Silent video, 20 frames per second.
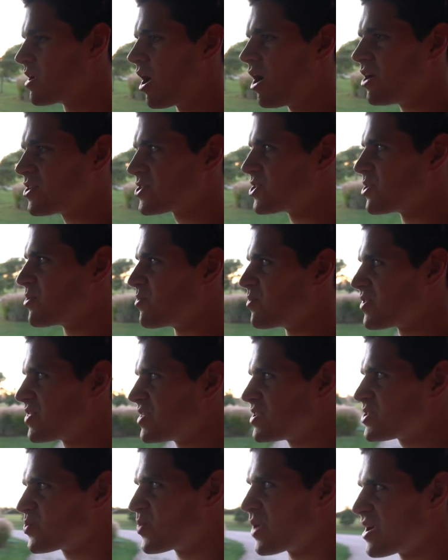Also, with
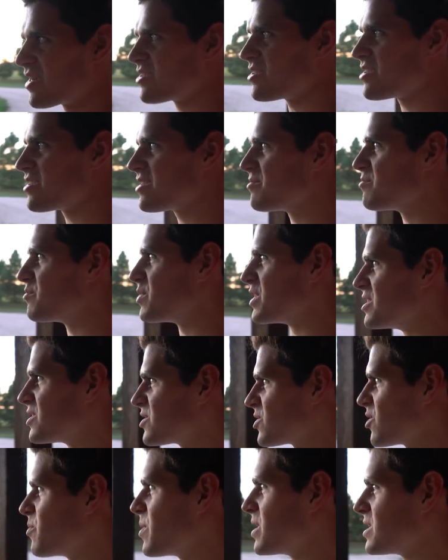this weather being
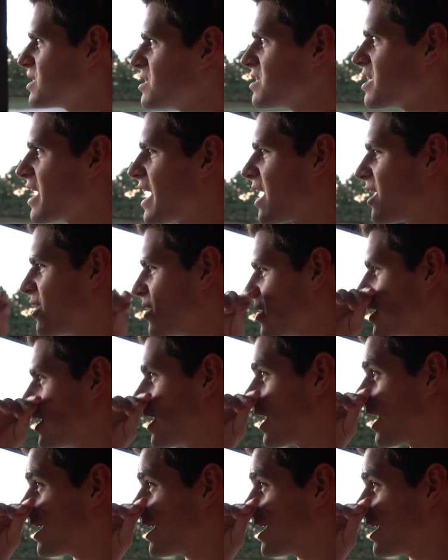so amazing now,